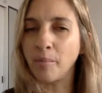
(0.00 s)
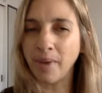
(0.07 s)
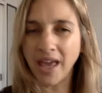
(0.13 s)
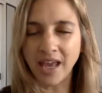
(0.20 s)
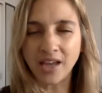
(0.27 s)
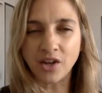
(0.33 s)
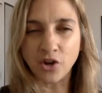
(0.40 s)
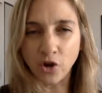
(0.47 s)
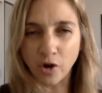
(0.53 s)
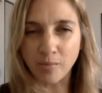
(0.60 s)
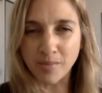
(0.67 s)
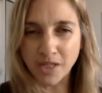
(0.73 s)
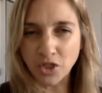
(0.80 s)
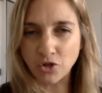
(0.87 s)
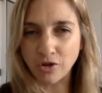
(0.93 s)
pain and her
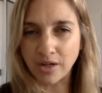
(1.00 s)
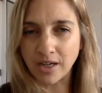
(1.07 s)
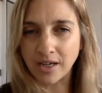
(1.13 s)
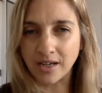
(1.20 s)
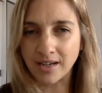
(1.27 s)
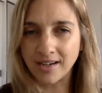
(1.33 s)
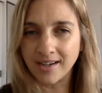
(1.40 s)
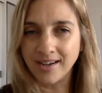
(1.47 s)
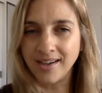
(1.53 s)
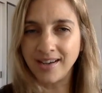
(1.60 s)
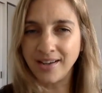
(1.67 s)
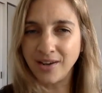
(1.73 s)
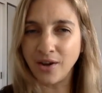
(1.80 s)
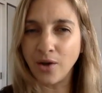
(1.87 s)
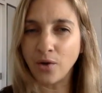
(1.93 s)
misery,
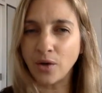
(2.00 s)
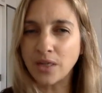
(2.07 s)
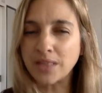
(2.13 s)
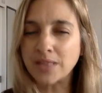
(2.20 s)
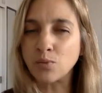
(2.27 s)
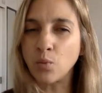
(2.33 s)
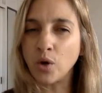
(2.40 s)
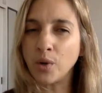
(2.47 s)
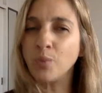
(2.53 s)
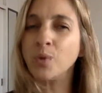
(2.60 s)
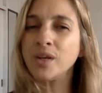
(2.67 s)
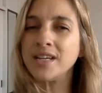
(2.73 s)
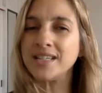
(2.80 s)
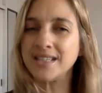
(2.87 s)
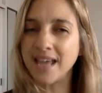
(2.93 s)
because what would
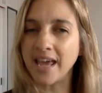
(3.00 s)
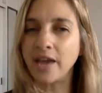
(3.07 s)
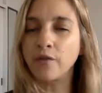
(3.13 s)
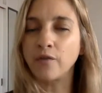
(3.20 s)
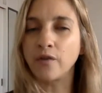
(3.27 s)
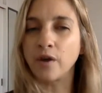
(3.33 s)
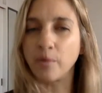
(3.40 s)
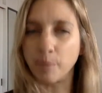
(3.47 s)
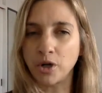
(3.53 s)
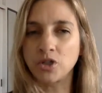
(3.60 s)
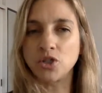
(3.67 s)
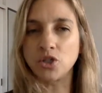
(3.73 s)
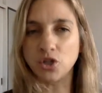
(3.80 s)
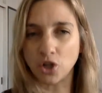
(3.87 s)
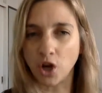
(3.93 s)
it take for a
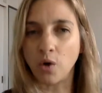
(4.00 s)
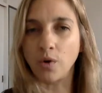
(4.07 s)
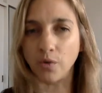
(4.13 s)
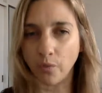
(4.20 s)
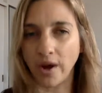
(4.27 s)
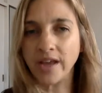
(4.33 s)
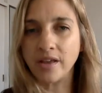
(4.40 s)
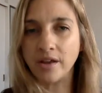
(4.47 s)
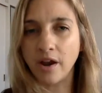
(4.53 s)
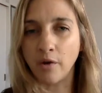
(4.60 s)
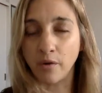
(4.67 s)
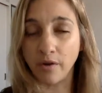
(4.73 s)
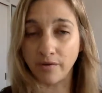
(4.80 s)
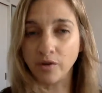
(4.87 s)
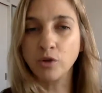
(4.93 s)
person to go and write a
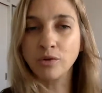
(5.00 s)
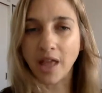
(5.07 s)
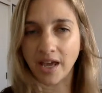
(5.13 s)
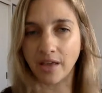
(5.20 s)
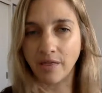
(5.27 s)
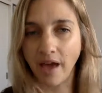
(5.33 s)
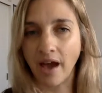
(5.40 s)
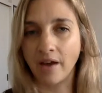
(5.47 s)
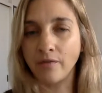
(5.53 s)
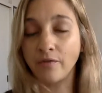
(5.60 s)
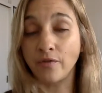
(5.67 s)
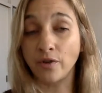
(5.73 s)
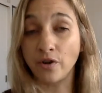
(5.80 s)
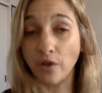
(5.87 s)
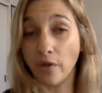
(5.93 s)
review like that
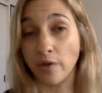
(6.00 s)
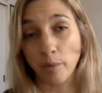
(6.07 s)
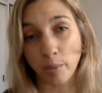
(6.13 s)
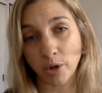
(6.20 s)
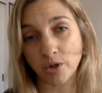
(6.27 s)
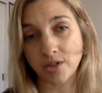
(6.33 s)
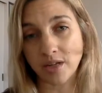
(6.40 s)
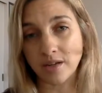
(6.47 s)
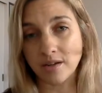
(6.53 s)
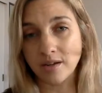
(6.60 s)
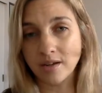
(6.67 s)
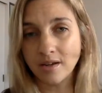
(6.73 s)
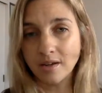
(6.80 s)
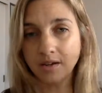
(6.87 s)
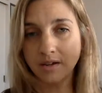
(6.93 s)
for another person?
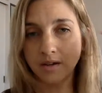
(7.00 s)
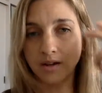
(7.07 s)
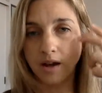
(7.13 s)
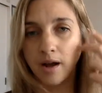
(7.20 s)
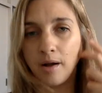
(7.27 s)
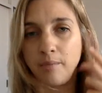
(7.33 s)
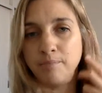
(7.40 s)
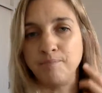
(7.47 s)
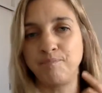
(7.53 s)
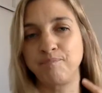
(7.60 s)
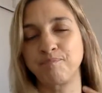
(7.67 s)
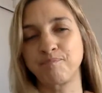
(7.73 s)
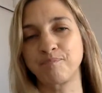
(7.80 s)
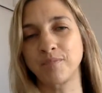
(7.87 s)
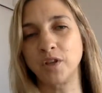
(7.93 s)

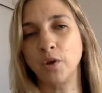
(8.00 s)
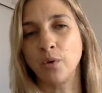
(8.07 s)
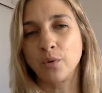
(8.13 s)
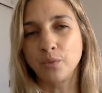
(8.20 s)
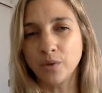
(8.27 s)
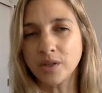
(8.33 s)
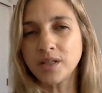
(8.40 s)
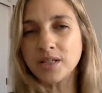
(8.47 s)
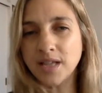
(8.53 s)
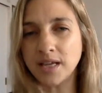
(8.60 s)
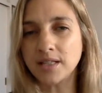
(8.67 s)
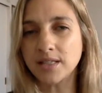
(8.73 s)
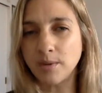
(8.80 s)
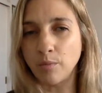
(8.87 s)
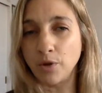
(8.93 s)
It really takes
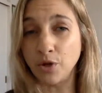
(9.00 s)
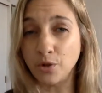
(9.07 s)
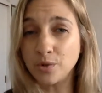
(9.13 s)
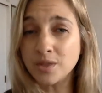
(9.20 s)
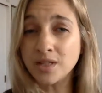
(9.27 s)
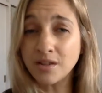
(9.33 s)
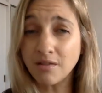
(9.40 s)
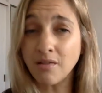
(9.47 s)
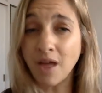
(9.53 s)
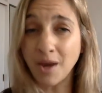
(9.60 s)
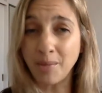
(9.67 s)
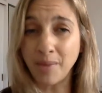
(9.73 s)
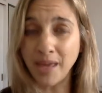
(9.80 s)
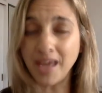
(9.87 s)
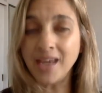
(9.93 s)
someone who's in a lot of
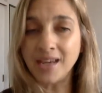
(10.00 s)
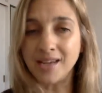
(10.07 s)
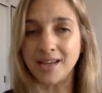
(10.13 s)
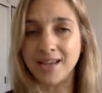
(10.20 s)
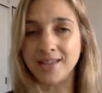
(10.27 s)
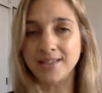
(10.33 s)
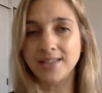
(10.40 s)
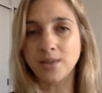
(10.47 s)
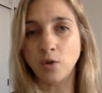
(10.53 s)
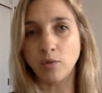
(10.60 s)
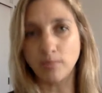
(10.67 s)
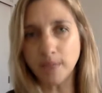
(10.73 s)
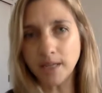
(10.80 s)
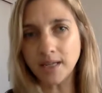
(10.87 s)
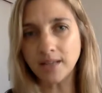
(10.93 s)
pain. And so
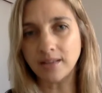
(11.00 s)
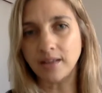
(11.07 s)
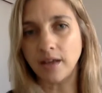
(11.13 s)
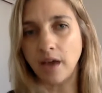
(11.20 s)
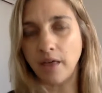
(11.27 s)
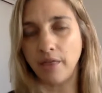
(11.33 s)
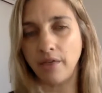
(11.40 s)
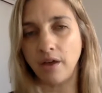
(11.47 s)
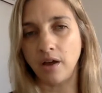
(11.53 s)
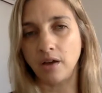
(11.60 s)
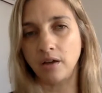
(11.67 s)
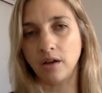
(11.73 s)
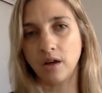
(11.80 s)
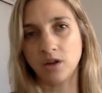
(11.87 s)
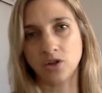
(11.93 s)
immediately I thought,
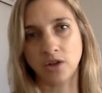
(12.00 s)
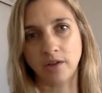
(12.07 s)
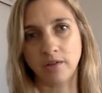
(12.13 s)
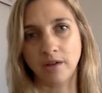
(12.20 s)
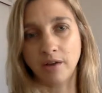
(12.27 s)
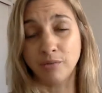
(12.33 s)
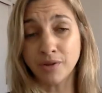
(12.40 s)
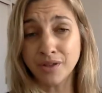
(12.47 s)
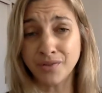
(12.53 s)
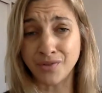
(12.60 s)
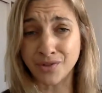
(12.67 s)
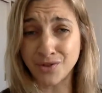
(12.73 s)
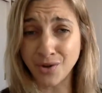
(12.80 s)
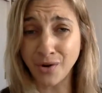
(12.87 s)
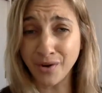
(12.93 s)
gosh, I really feel
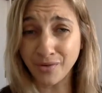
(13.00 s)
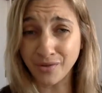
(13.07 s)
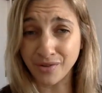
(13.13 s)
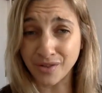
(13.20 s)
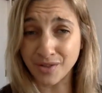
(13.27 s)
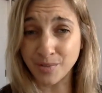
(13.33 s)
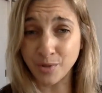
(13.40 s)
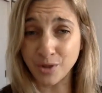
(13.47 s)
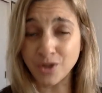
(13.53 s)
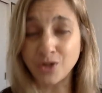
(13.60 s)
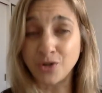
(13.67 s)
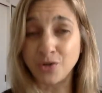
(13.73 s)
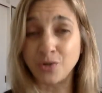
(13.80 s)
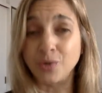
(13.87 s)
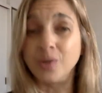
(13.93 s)
sorry for this person
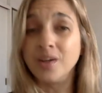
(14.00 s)
who